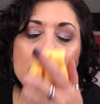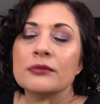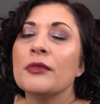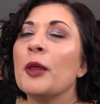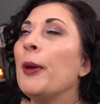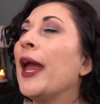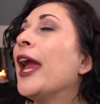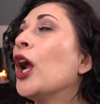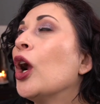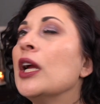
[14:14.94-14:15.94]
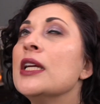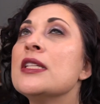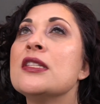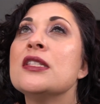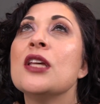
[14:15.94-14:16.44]
The pear is
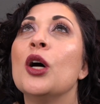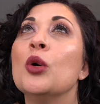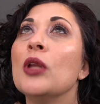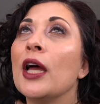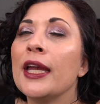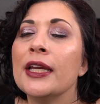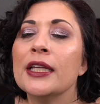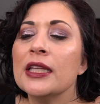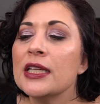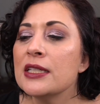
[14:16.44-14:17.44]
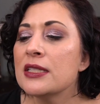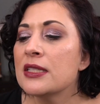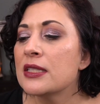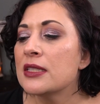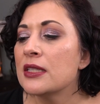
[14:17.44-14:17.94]
so light in
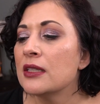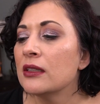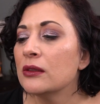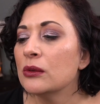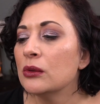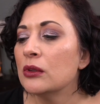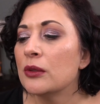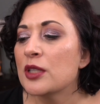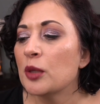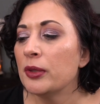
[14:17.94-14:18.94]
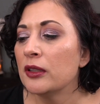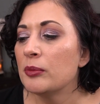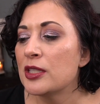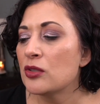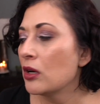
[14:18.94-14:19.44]
this. Ooh, I was hoping it'd
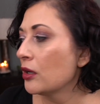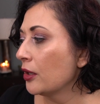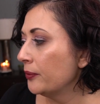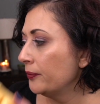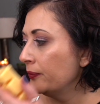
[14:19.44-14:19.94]
be stronger.